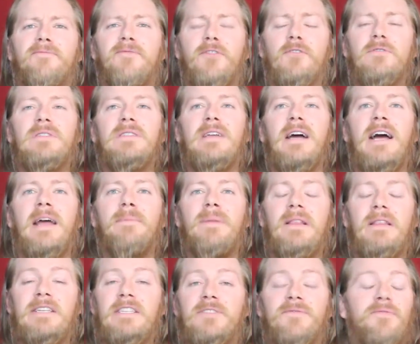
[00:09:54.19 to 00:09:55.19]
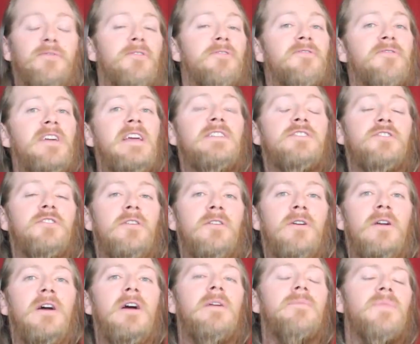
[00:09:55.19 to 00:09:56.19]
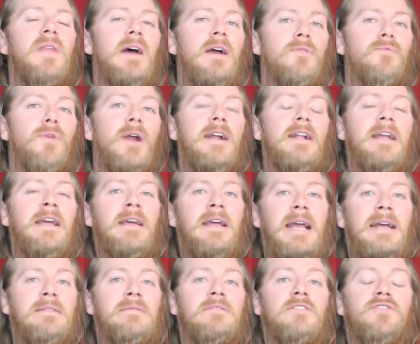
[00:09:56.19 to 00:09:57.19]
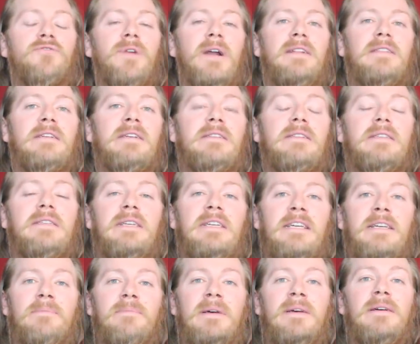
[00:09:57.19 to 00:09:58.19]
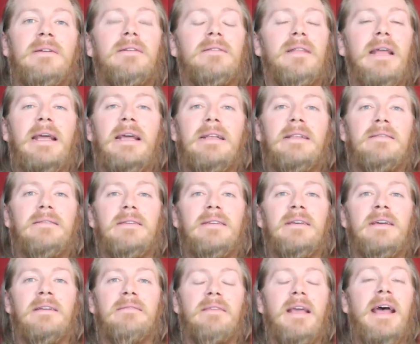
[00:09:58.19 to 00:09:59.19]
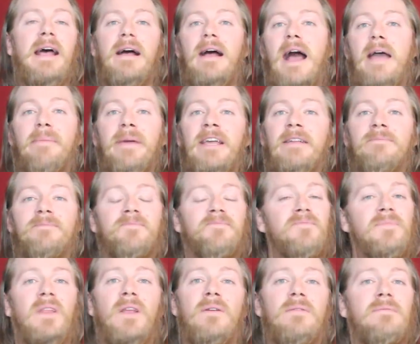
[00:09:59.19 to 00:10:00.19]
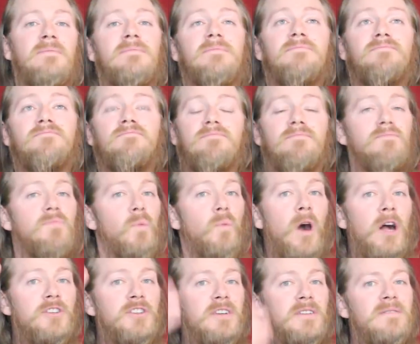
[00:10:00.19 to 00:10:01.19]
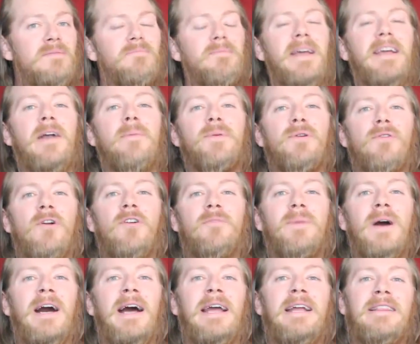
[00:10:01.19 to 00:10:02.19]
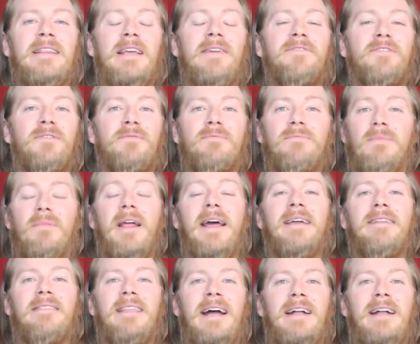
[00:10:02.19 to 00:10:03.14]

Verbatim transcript: first time, at least for feature, uh, writing and directing team, and uh, yeah, I mean, watch it, make up your own mind if you like